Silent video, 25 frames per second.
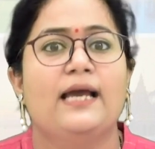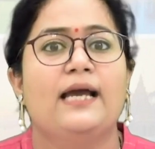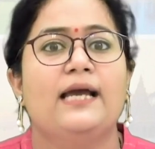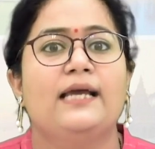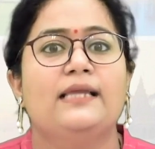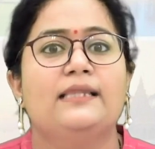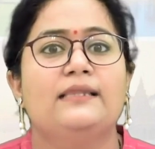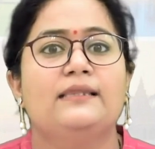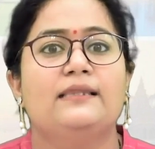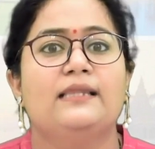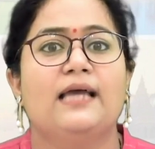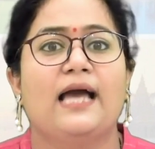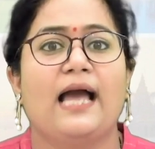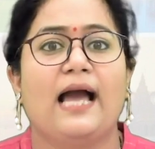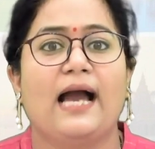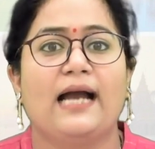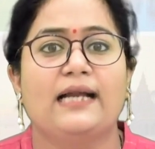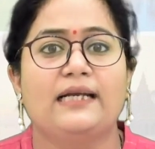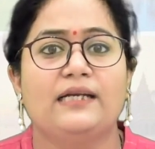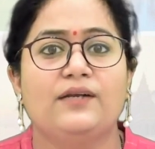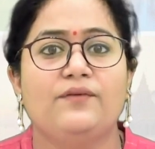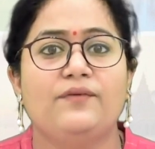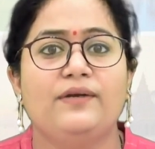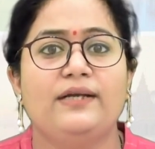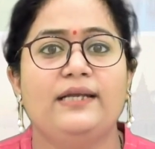The
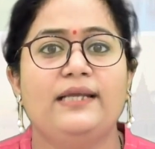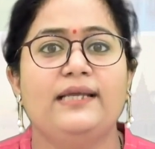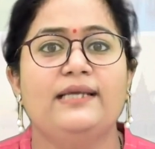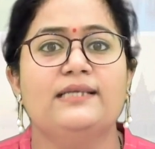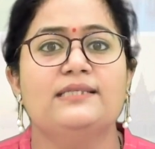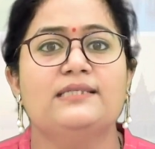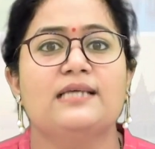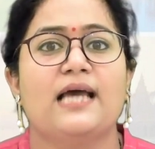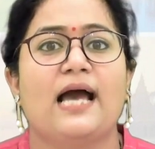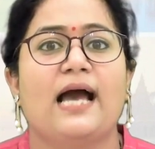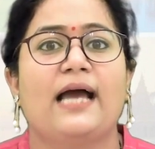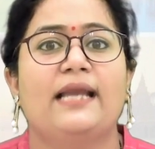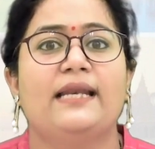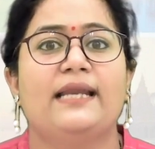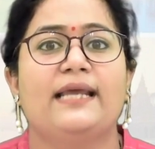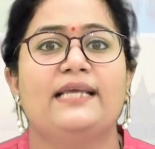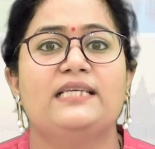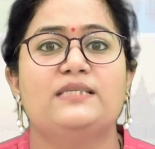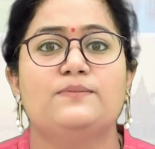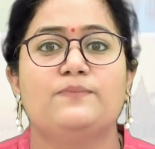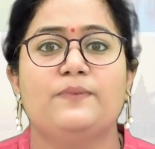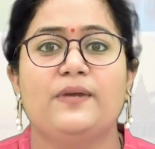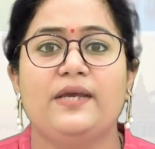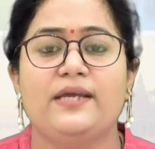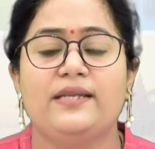activities and
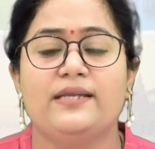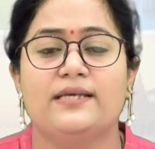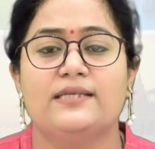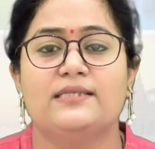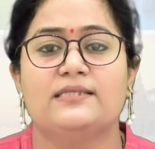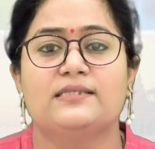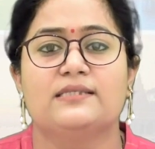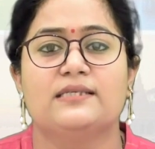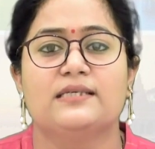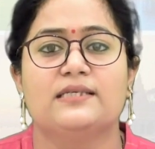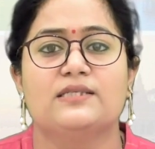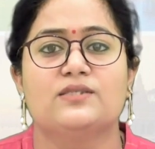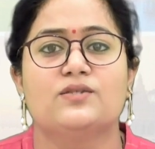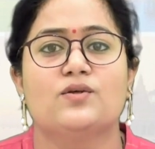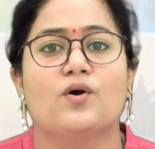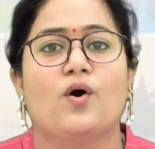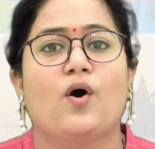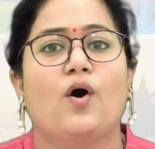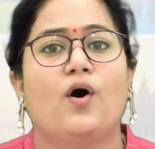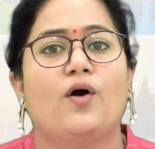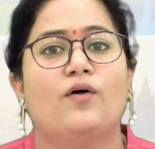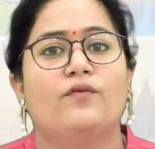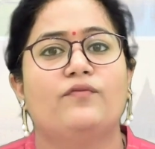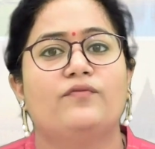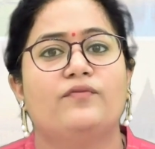experiences
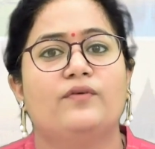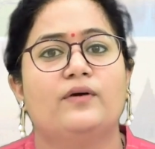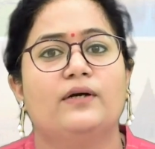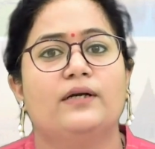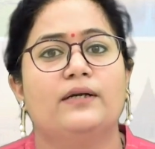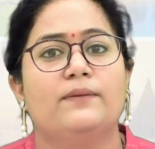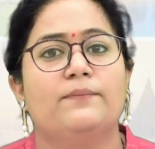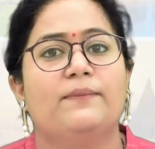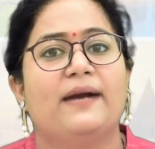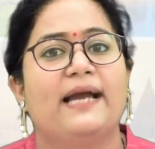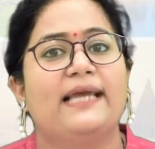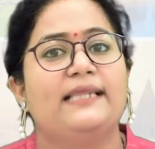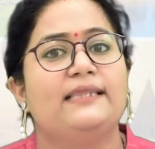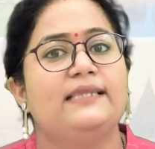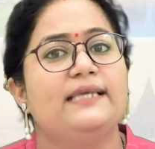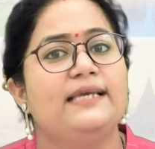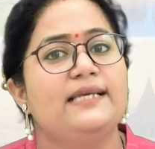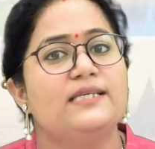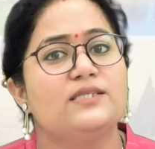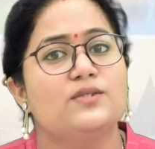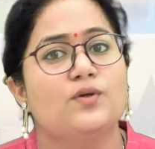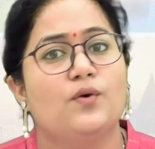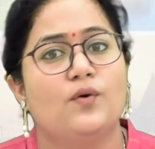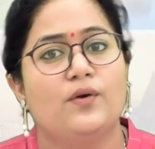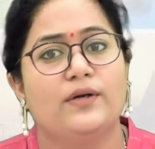offered by
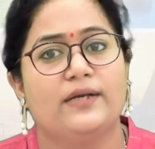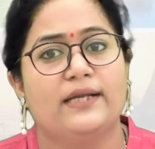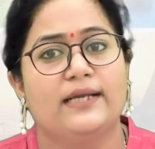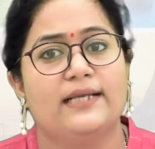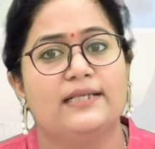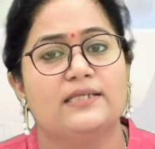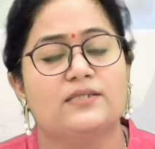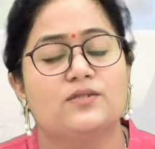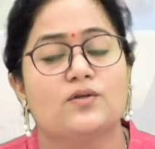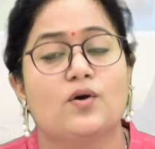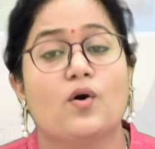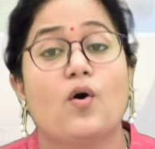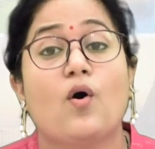these hotels